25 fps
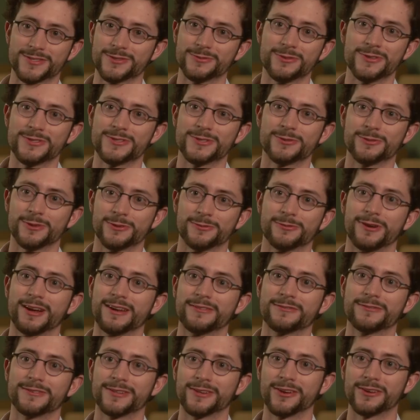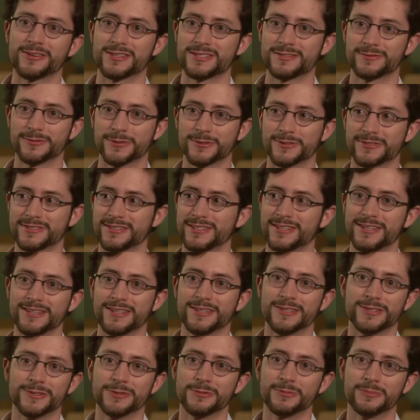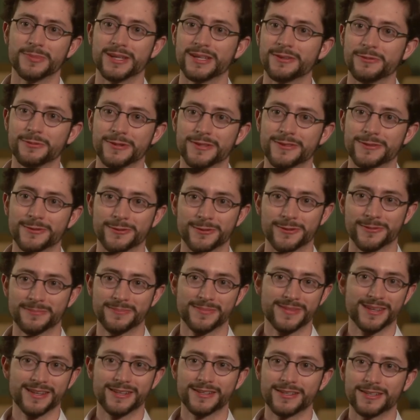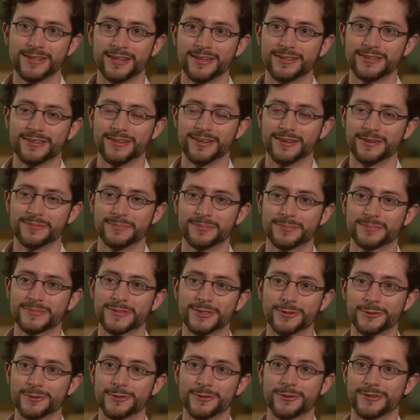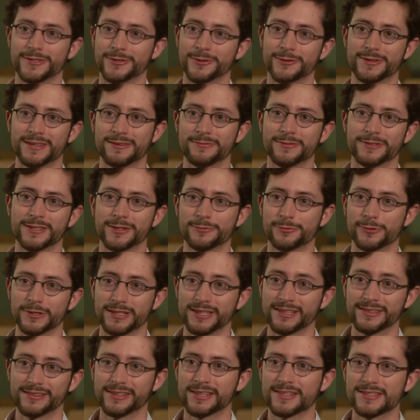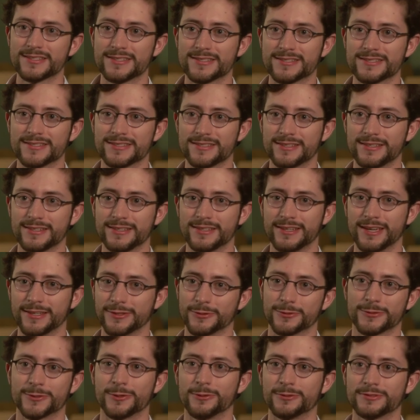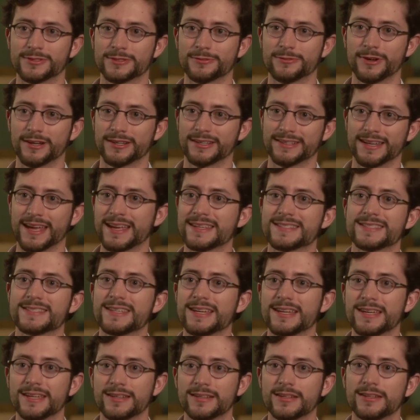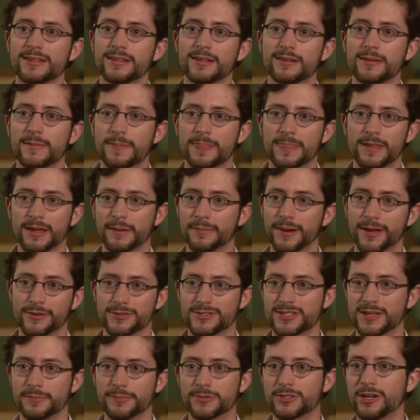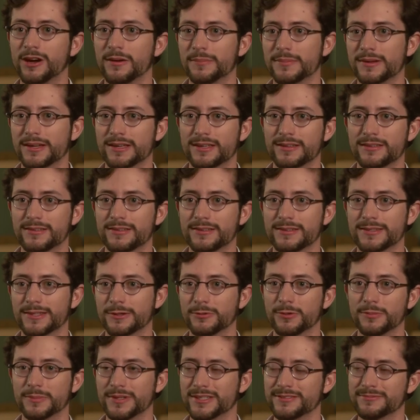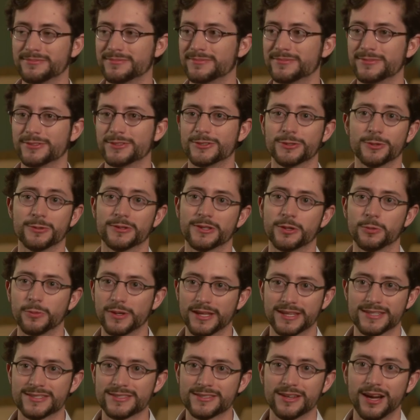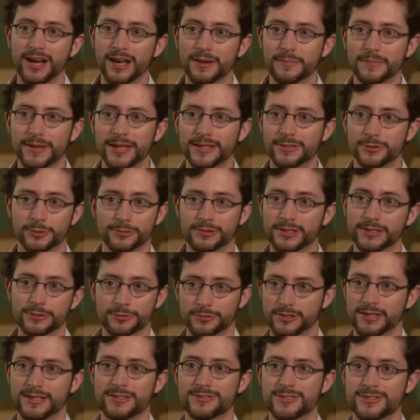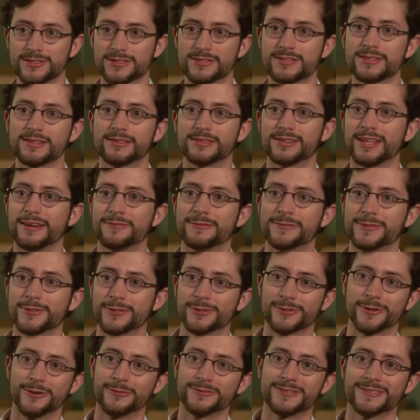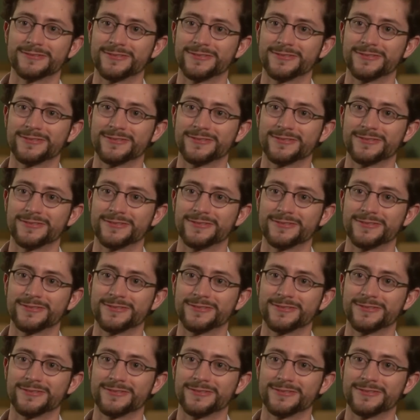soon as you arrive at Oxford, you meet with your tutor and you're given a reading list and you're told to write an essay about some topic that will be due in a week's time, and you're literally just left to your own